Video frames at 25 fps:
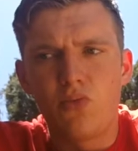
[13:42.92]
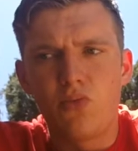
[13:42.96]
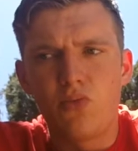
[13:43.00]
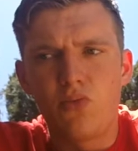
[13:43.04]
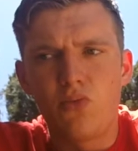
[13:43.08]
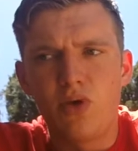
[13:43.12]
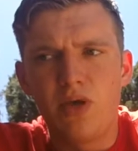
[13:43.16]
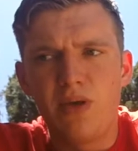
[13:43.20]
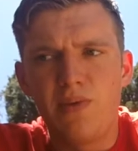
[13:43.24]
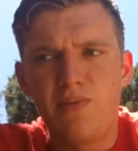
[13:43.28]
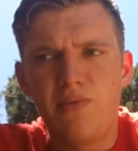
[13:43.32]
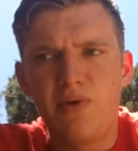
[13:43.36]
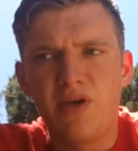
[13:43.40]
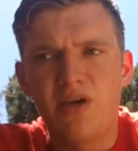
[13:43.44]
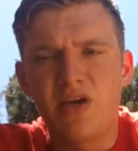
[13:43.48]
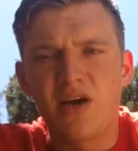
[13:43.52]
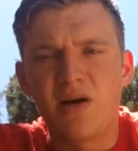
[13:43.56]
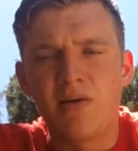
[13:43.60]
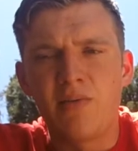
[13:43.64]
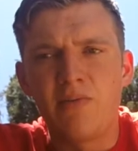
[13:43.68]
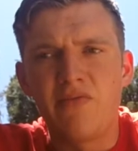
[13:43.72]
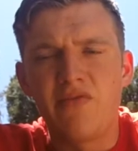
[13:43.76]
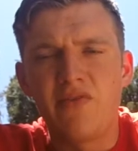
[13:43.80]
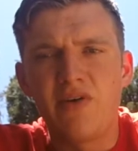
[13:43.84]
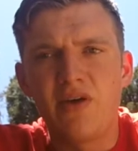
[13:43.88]
it
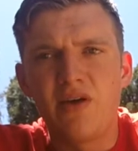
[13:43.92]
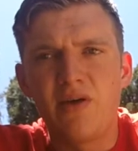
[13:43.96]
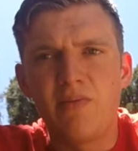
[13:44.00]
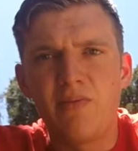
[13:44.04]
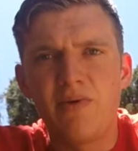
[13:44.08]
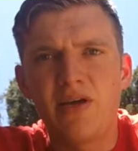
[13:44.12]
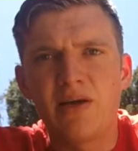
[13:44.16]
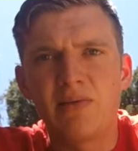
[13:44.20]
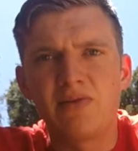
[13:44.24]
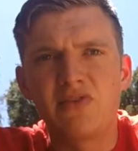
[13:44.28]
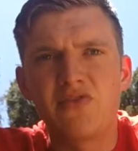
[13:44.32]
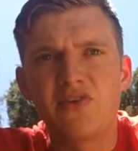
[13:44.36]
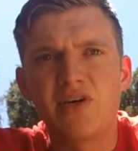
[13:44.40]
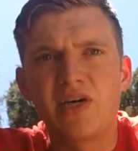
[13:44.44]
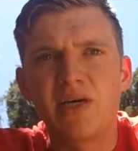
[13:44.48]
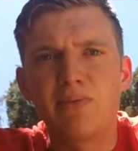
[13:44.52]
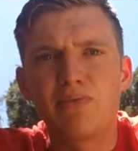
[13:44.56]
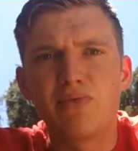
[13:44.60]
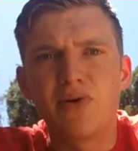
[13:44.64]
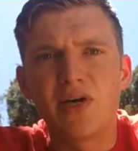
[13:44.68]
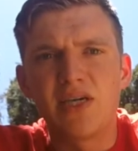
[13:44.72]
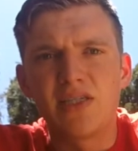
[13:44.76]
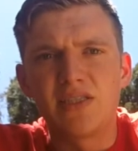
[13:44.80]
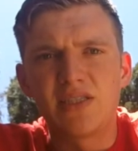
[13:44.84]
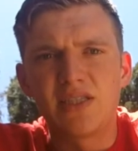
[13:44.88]
becomes very
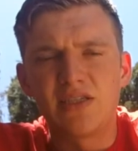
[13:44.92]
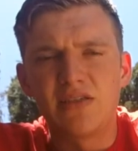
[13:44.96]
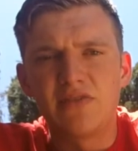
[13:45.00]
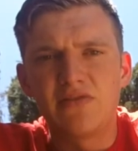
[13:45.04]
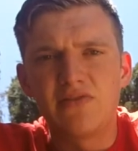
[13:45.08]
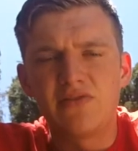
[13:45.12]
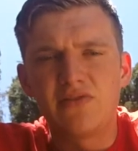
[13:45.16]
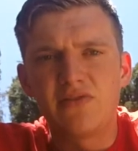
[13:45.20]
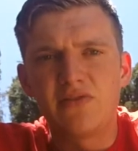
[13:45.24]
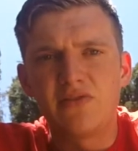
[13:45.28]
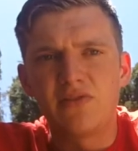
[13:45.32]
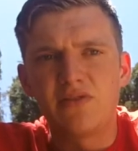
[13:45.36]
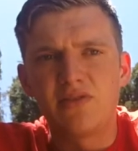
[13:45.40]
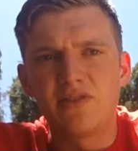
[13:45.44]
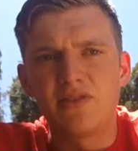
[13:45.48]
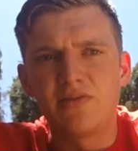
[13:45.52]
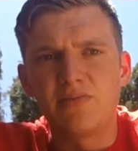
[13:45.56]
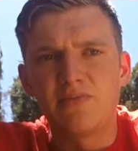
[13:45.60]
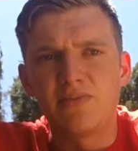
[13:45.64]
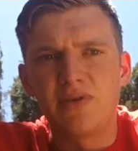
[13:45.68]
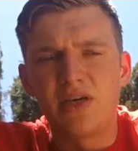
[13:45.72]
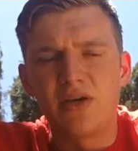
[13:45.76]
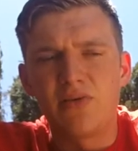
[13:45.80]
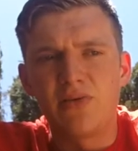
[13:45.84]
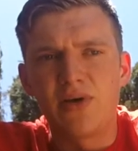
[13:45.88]
abrasive to
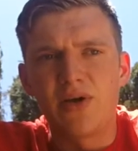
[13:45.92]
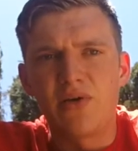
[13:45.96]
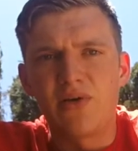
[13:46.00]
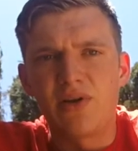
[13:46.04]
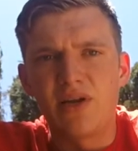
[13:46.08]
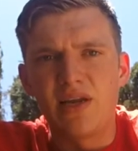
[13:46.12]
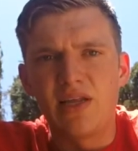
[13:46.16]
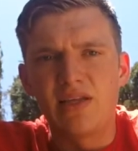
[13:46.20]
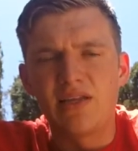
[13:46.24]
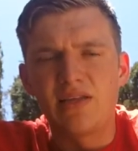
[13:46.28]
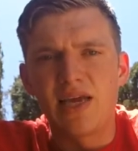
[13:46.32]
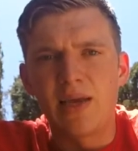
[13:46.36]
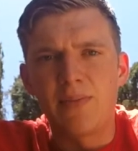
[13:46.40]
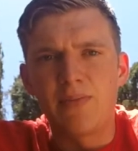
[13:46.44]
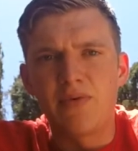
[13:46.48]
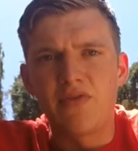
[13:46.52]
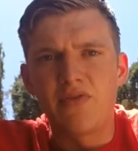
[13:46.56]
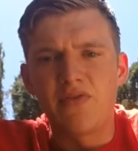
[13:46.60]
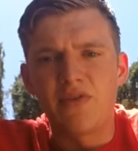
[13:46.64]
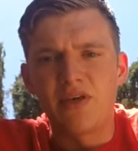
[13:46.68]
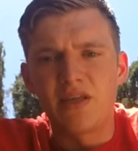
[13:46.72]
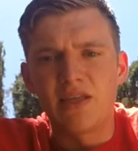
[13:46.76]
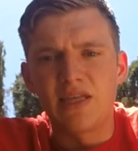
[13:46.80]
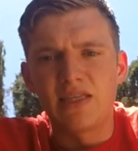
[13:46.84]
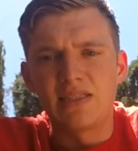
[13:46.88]
be around any type of
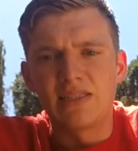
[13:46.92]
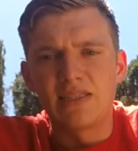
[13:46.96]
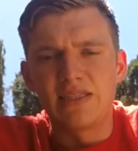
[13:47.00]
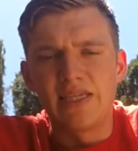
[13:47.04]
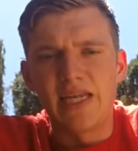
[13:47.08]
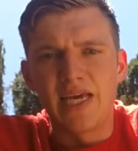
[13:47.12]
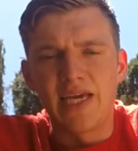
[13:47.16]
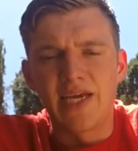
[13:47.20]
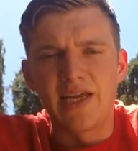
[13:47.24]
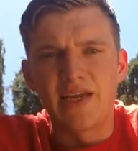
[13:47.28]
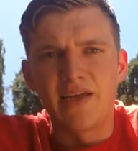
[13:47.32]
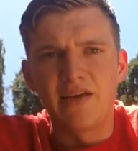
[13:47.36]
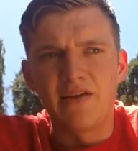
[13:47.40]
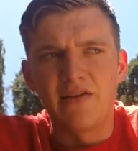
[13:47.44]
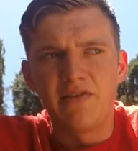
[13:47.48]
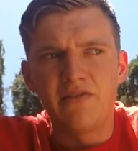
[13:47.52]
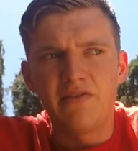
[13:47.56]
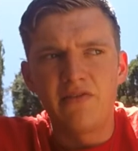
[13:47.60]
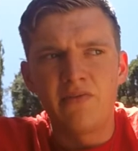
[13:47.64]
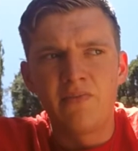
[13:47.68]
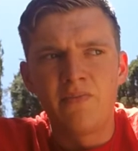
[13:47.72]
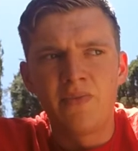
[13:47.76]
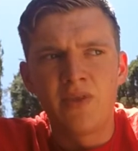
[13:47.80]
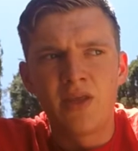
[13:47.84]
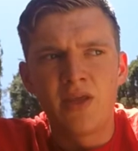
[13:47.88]
thing that's negative.
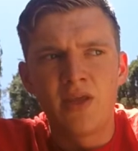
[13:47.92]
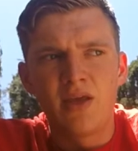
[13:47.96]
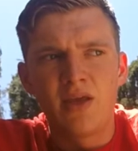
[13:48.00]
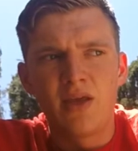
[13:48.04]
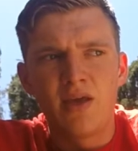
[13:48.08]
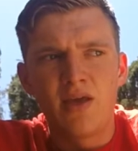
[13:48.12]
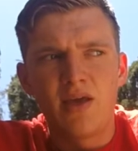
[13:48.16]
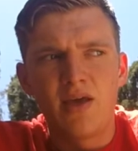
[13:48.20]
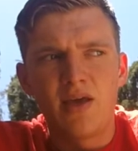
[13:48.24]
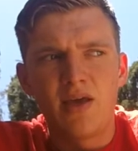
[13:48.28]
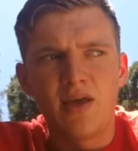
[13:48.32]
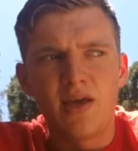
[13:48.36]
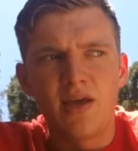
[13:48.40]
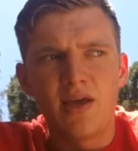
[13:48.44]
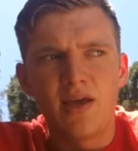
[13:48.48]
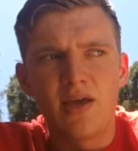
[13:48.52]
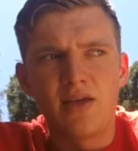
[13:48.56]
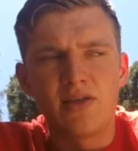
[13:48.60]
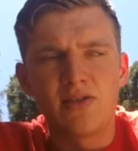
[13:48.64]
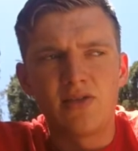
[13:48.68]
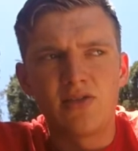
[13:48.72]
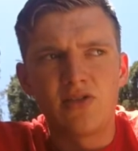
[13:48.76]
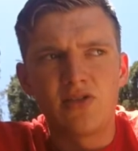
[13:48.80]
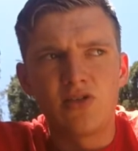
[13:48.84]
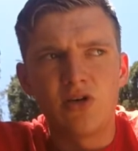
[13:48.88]

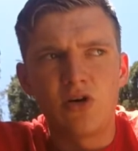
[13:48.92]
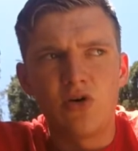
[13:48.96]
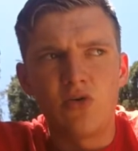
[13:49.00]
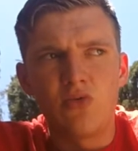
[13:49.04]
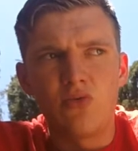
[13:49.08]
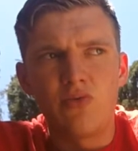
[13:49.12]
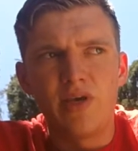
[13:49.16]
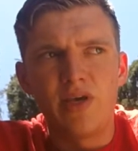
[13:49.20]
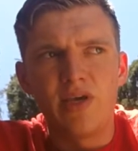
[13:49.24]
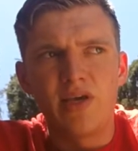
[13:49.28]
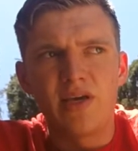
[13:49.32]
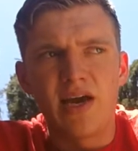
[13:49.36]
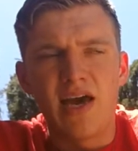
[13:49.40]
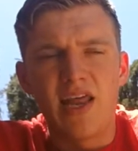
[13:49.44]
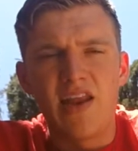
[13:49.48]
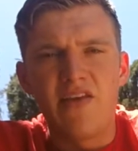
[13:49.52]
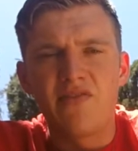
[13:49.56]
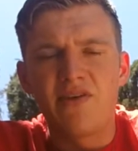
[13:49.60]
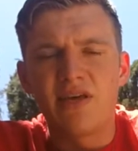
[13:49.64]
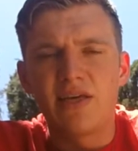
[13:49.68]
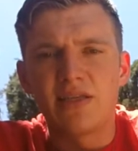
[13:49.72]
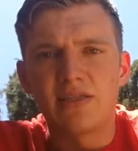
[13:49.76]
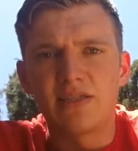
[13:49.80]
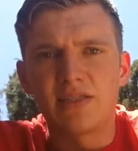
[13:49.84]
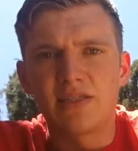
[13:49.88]
And so we kind
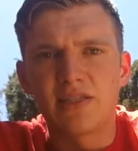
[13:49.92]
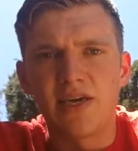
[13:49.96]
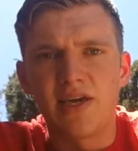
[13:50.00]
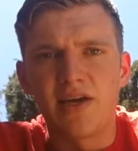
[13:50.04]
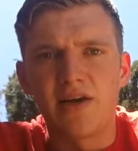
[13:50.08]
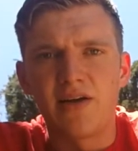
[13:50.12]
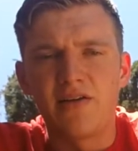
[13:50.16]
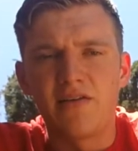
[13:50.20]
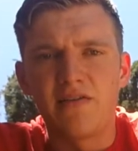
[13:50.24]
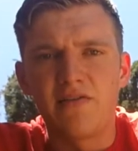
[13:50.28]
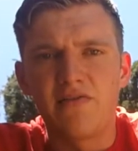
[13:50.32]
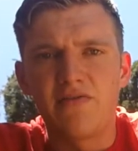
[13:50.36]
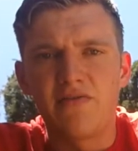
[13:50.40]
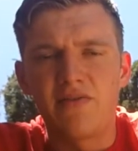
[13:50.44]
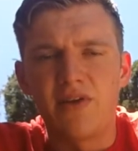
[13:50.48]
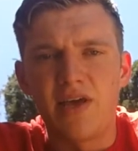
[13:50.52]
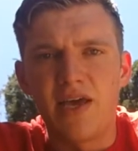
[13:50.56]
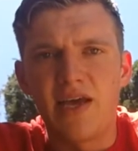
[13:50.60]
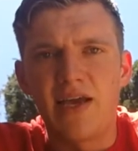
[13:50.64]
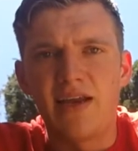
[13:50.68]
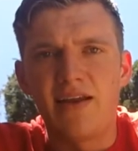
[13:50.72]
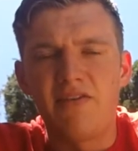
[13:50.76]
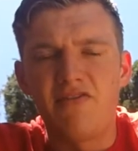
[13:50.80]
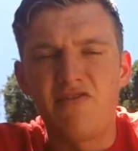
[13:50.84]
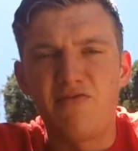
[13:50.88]
of get scared of
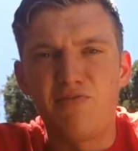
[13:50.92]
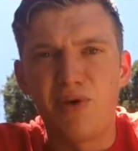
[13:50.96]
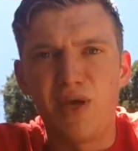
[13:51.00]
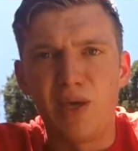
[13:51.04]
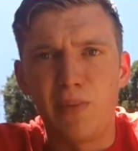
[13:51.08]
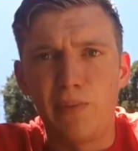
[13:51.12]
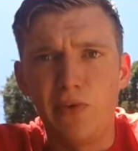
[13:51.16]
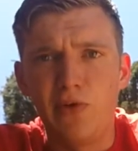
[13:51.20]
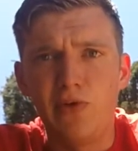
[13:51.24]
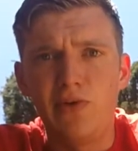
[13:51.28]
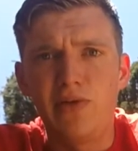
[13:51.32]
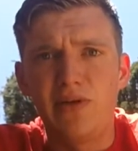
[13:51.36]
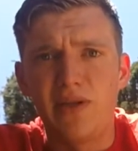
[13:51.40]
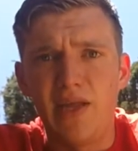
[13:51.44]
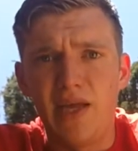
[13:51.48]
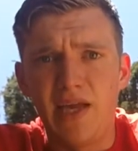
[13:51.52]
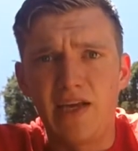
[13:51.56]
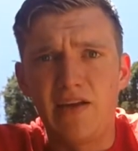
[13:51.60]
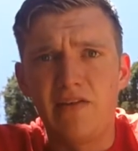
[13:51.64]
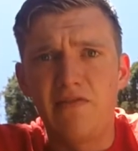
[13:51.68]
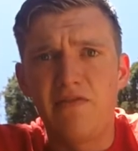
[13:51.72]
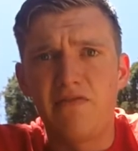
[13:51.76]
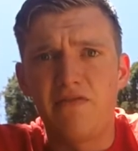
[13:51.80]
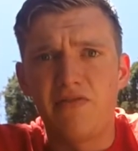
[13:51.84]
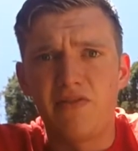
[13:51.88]
negative people and
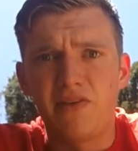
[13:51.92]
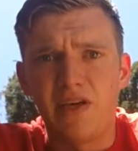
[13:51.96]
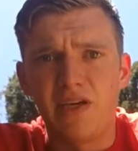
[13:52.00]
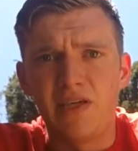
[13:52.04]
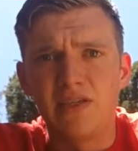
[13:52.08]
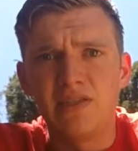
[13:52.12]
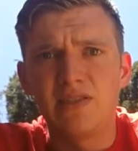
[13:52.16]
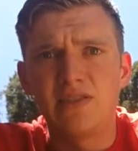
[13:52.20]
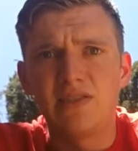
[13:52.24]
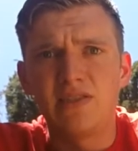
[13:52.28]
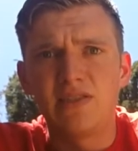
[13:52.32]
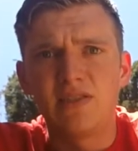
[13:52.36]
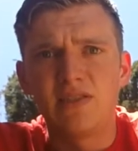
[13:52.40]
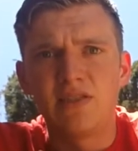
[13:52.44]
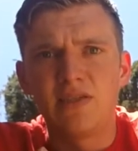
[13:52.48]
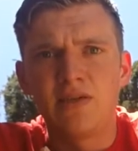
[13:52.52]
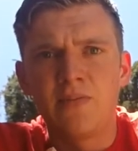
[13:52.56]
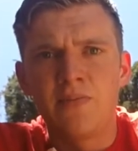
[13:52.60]
negative things.